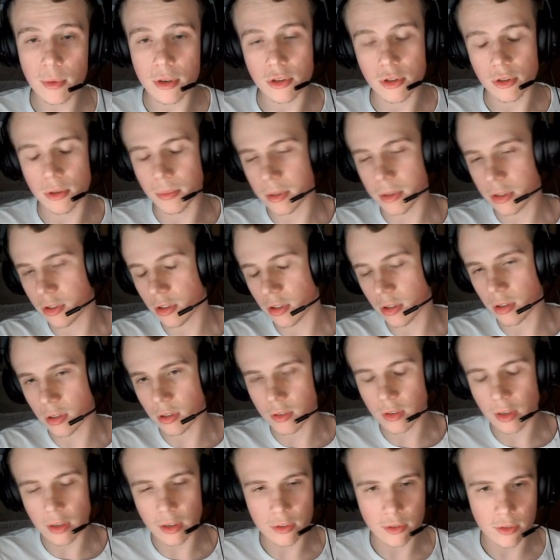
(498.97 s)
I'll be showing you the
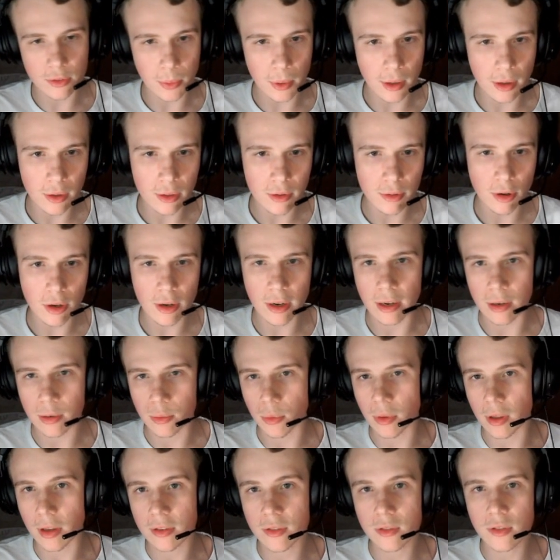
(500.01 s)
tiers as well on the right, and
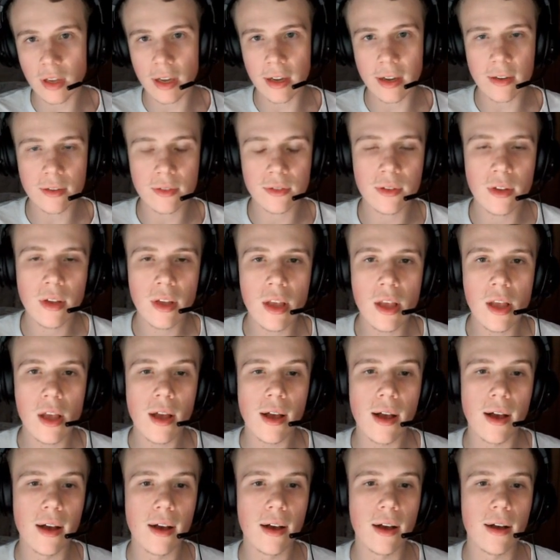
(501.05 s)
all their stats,
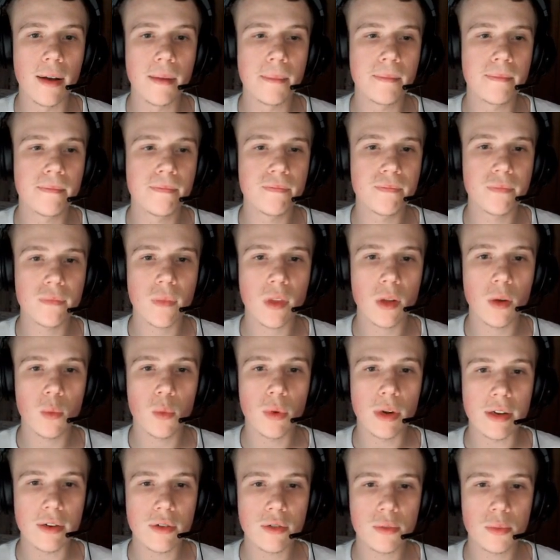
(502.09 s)

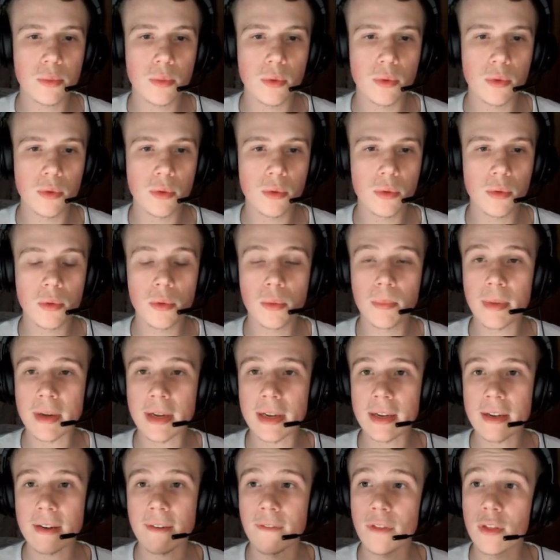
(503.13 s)
which will
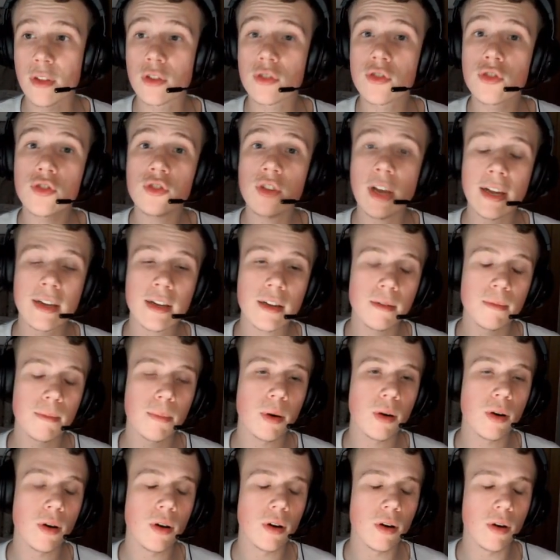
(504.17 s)
be for the second
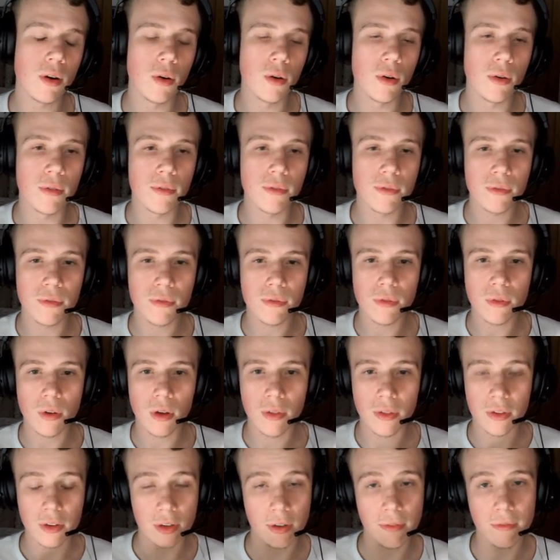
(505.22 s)
part of
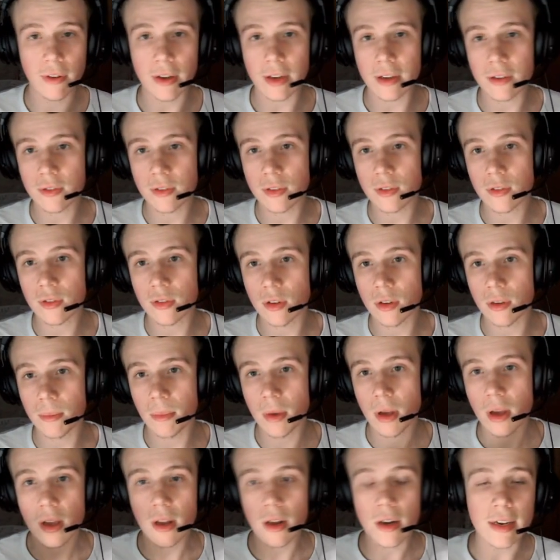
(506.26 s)
the conveyor system
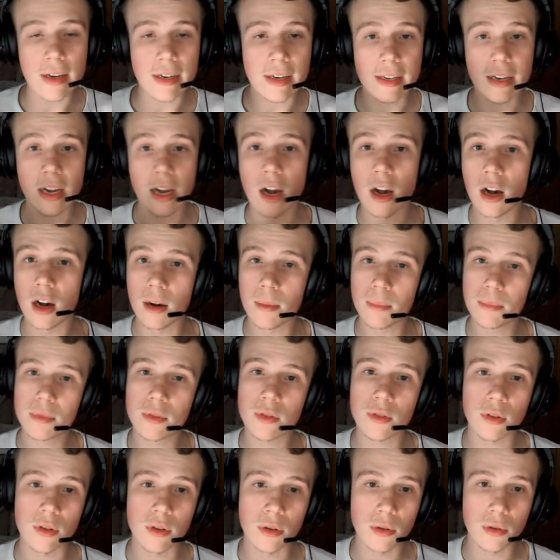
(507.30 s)
leading up
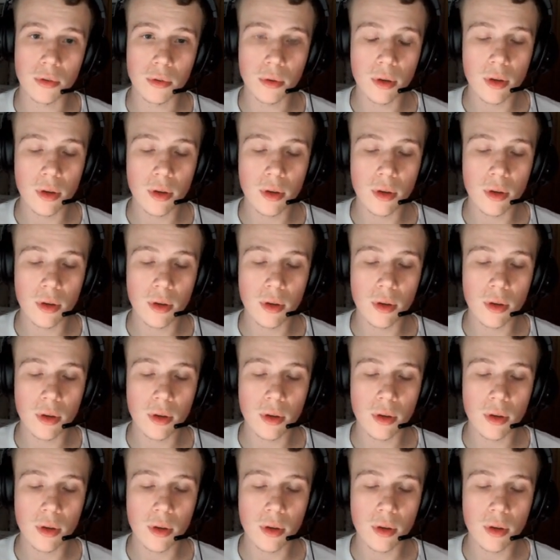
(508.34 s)
to